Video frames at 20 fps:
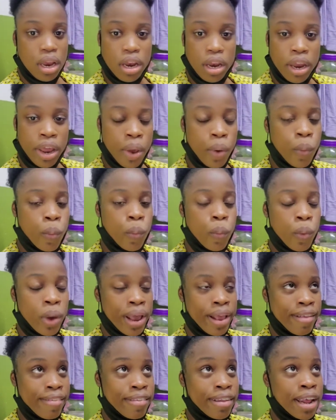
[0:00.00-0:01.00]
They
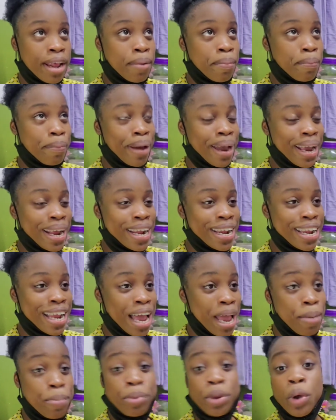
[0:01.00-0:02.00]
wasted my
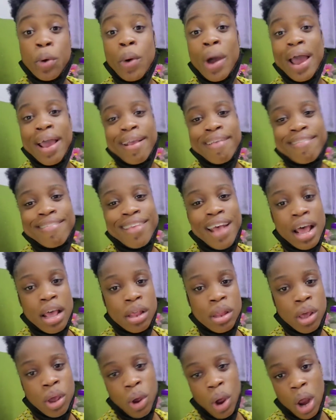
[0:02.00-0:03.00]
time. No, I sat
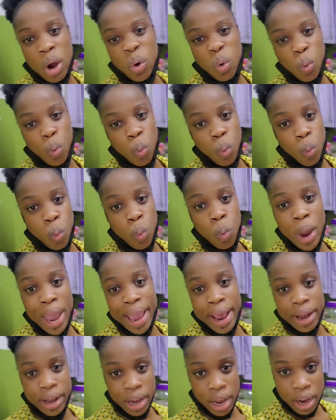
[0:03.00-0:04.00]
there and
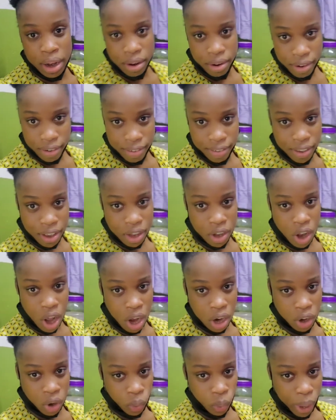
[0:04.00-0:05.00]
waited to see
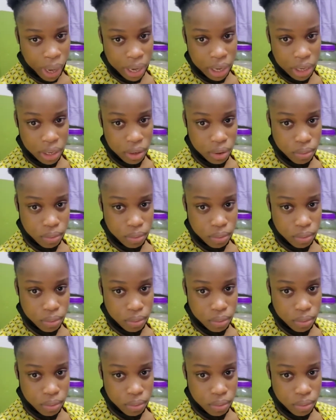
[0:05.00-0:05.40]
Dr. Wright,